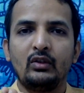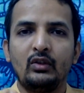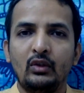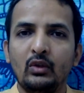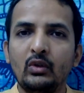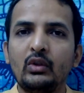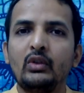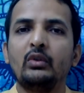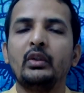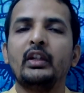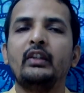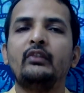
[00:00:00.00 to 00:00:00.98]
don't do
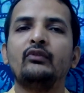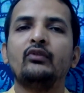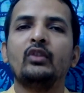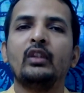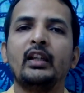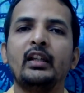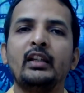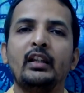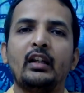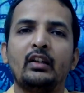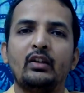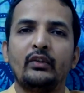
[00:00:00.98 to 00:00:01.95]
it for any
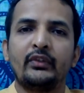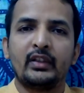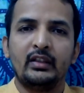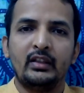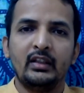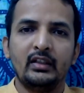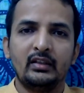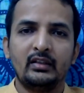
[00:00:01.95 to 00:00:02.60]
kind of siddhi.